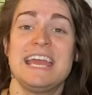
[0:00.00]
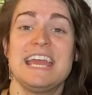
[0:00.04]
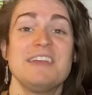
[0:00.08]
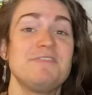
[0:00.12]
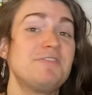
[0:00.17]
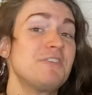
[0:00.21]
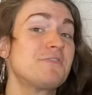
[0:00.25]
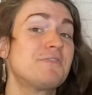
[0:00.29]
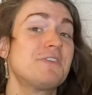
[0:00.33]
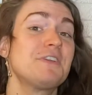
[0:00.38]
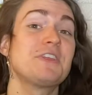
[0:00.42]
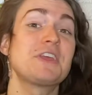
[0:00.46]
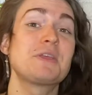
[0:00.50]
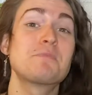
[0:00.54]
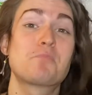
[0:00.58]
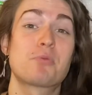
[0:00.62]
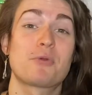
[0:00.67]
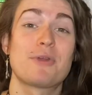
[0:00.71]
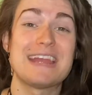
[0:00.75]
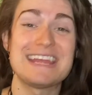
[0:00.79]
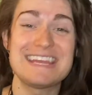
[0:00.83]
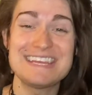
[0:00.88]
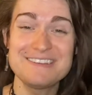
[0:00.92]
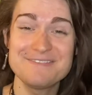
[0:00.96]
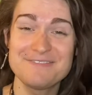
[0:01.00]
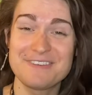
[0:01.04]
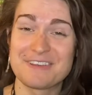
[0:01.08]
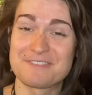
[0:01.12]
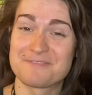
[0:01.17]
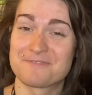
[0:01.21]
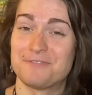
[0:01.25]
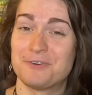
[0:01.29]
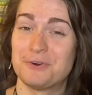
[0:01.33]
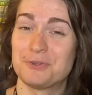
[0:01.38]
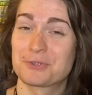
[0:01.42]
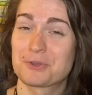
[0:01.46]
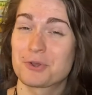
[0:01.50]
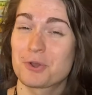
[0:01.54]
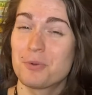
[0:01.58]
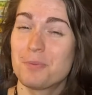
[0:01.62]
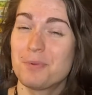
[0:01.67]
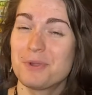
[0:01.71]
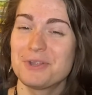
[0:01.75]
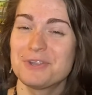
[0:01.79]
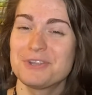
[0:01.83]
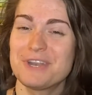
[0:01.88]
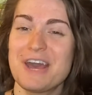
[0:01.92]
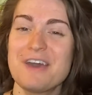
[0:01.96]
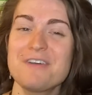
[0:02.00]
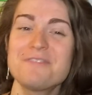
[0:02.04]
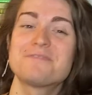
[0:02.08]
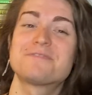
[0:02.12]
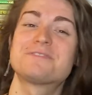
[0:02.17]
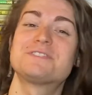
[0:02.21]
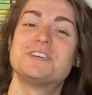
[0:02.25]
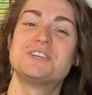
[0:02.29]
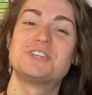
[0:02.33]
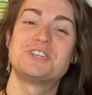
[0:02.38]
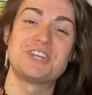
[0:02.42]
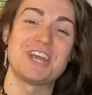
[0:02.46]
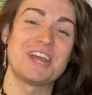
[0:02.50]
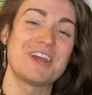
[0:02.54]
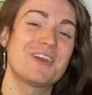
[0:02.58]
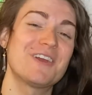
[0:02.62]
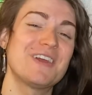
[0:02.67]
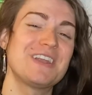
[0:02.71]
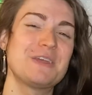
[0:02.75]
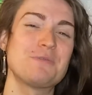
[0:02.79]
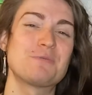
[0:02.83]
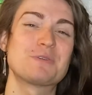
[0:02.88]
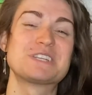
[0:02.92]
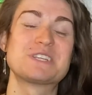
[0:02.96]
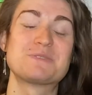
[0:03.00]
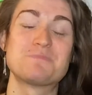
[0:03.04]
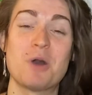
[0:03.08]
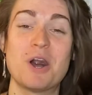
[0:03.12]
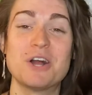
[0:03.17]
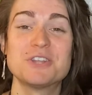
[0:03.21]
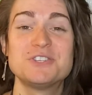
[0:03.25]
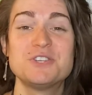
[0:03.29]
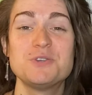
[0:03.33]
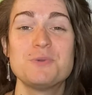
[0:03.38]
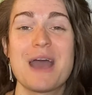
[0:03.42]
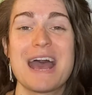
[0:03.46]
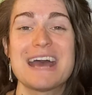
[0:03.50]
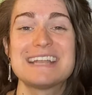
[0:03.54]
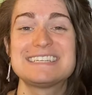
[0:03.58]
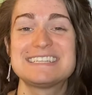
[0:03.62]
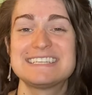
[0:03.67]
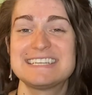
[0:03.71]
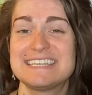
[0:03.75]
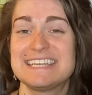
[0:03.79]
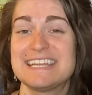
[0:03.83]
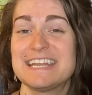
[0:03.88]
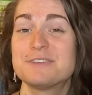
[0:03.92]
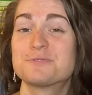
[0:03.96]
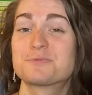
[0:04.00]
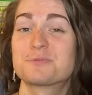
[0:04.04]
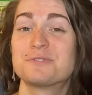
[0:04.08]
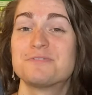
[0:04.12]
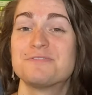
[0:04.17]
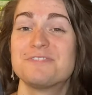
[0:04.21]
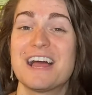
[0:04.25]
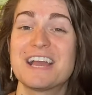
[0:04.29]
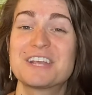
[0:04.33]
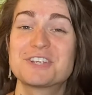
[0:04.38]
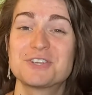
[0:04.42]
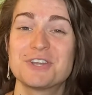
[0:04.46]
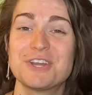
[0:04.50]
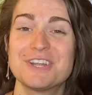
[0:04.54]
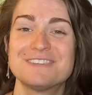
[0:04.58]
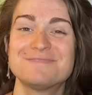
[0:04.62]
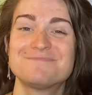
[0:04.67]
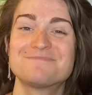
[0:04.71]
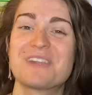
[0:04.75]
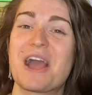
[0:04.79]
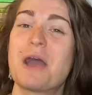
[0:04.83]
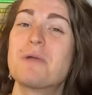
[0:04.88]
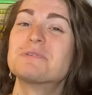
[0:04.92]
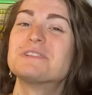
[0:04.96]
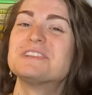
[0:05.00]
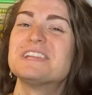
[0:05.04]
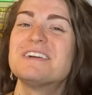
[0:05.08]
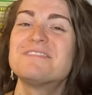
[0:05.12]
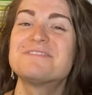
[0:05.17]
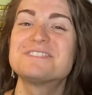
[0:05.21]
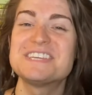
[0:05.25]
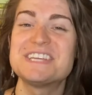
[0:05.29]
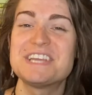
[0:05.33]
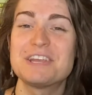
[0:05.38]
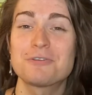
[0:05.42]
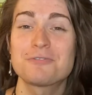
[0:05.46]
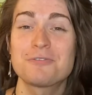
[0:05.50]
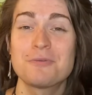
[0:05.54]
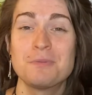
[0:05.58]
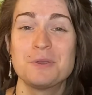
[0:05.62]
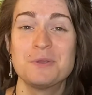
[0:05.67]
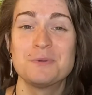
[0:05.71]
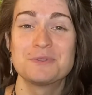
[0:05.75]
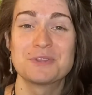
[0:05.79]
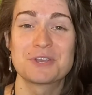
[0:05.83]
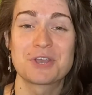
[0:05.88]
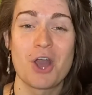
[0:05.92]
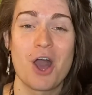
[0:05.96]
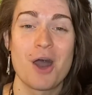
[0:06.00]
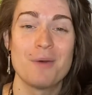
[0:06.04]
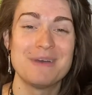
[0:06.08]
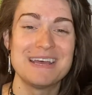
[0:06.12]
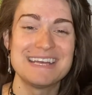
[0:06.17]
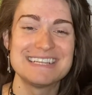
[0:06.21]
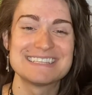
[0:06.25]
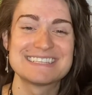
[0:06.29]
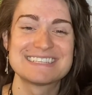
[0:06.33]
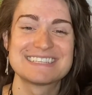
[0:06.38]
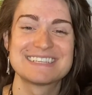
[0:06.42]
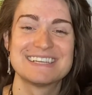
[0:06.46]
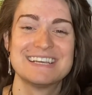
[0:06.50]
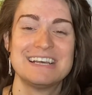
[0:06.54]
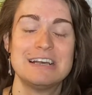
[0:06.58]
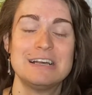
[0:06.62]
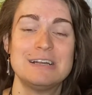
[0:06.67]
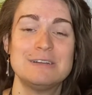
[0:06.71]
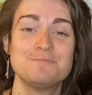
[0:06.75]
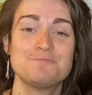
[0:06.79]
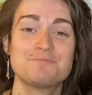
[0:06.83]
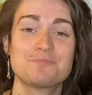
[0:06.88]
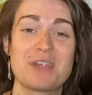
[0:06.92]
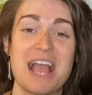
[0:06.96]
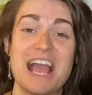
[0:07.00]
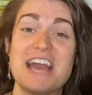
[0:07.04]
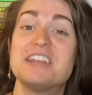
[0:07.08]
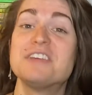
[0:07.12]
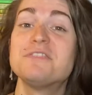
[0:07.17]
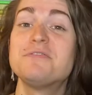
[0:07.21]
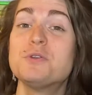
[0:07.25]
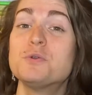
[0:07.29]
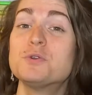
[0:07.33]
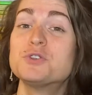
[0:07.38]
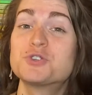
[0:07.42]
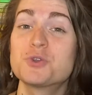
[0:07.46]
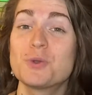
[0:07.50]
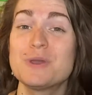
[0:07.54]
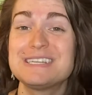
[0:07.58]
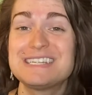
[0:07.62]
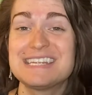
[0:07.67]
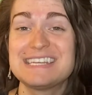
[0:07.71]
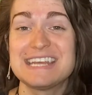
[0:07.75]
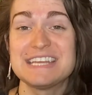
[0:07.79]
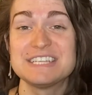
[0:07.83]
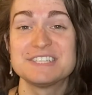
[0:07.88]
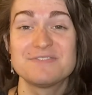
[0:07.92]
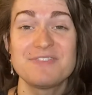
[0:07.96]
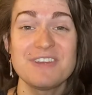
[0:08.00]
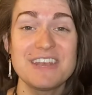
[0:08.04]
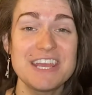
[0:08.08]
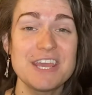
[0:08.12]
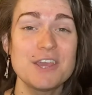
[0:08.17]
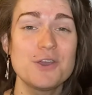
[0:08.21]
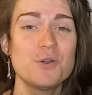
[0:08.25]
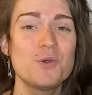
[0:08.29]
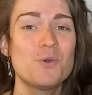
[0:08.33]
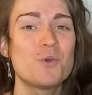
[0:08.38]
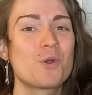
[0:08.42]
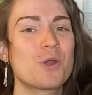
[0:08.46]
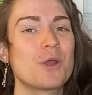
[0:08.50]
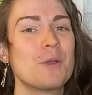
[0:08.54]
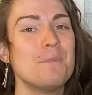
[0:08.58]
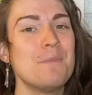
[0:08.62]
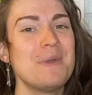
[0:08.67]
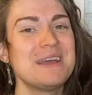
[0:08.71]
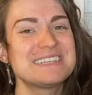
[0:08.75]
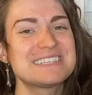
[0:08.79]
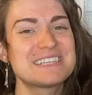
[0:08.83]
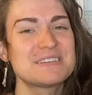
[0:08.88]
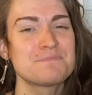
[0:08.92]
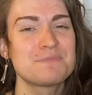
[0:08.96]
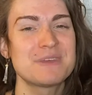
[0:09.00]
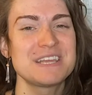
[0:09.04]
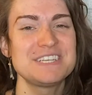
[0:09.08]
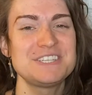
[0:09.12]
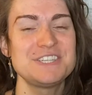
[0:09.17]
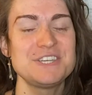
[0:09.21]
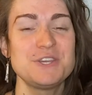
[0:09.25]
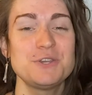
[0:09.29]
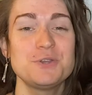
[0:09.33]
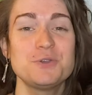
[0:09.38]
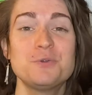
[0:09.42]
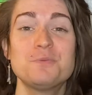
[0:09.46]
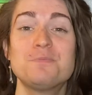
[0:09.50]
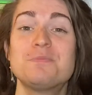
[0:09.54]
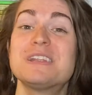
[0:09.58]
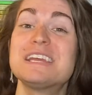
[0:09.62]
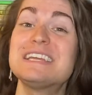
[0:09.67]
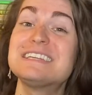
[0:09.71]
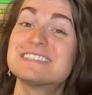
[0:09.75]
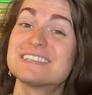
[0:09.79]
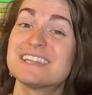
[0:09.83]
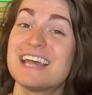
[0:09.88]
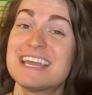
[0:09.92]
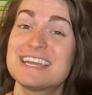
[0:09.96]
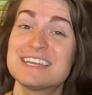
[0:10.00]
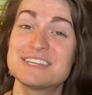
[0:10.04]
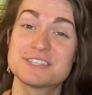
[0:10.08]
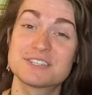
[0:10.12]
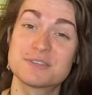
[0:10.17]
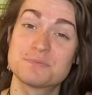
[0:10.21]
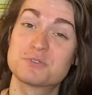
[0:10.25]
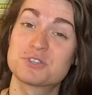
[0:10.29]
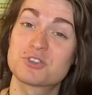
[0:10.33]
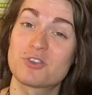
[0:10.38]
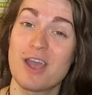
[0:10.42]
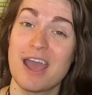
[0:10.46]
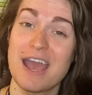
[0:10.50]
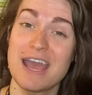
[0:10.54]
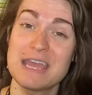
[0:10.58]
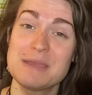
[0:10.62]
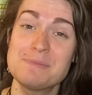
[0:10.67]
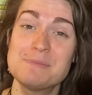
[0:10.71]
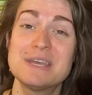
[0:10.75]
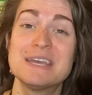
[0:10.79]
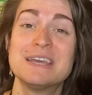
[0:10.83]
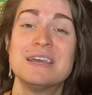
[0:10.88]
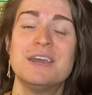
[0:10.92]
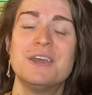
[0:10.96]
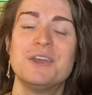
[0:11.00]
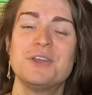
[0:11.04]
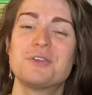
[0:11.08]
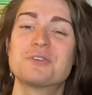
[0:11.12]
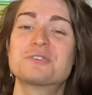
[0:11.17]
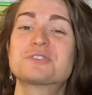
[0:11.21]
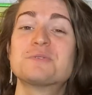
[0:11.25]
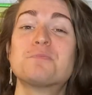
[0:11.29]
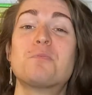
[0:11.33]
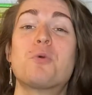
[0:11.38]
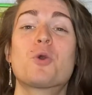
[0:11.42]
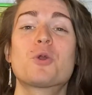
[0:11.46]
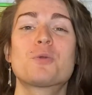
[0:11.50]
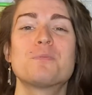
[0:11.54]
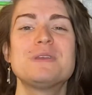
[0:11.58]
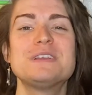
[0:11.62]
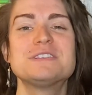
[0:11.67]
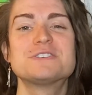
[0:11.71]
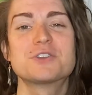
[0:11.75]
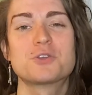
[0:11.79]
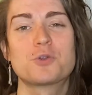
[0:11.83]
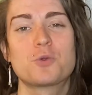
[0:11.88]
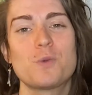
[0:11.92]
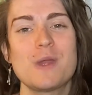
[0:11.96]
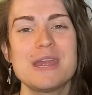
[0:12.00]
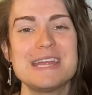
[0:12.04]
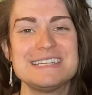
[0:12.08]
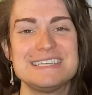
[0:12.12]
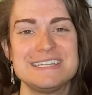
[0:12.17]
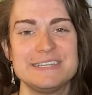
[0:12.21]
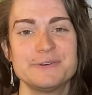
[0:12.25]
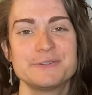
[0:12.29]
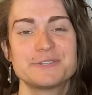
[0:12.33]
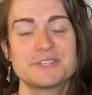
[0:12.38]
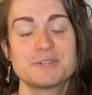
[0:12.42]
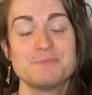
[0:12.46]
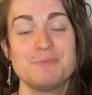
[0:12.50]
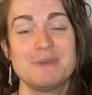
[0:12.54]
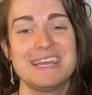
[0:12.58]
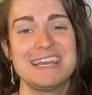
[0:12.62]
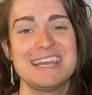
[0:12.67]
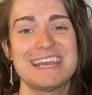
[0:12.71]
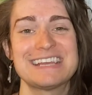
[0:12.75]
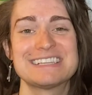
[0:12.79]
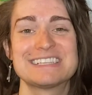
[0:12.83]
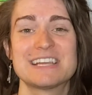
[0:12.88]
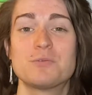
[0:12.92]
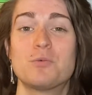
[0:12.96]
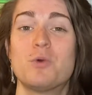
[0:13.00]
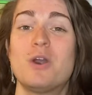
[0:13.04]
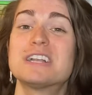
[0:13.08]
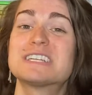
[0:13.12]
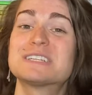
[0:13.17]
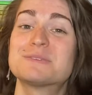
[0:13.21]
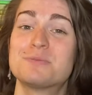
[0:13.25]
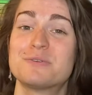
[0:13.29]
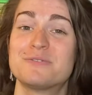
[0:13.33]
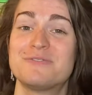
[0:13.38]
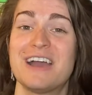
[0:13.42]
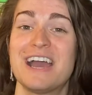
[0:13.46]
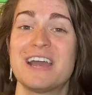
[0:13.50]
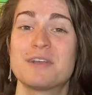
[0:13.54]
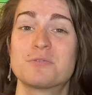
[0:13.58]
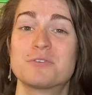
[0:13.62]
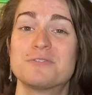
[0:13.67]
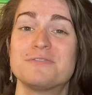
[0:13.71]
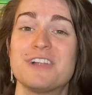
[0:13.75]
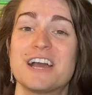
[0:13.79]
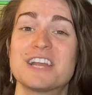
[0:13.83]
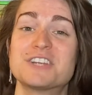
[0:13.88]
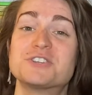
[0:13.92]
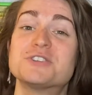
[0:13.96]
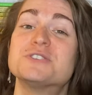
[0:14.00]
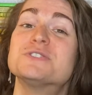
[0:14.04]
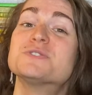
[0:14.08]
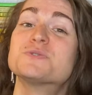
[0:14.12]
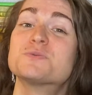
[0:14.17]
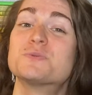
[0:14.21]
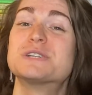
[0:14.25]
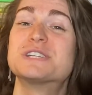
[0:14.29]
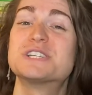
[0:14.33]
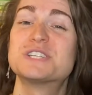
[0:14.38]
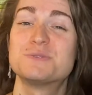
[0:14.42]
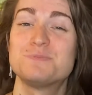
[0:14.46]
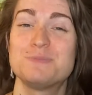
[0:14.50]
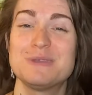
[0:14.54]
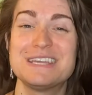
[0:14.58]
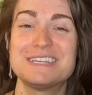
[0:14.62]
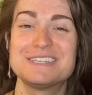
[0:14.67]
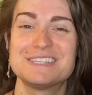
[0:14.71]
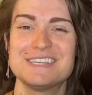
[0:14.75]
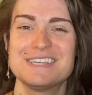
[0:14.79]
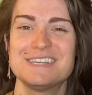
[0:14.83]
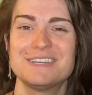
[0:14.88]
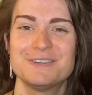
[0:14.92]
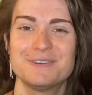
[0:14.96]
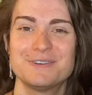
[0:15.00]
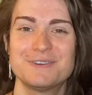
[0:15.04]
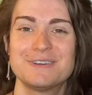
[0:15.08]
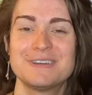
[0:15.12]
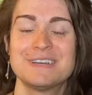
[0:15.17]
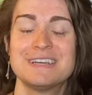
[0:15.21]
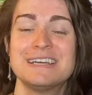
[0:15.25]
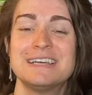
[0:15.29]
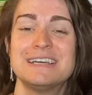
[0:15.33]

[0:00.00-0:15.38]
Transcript: If you're feeling brave and vulnerable enough to share any response you had to today's reflection, I would love to hear from you in the comments. And if you enjoyed today's video or it meant something to you, please like and subscribe. Your support means a great deal to me as I want to provide reflections which speak to you.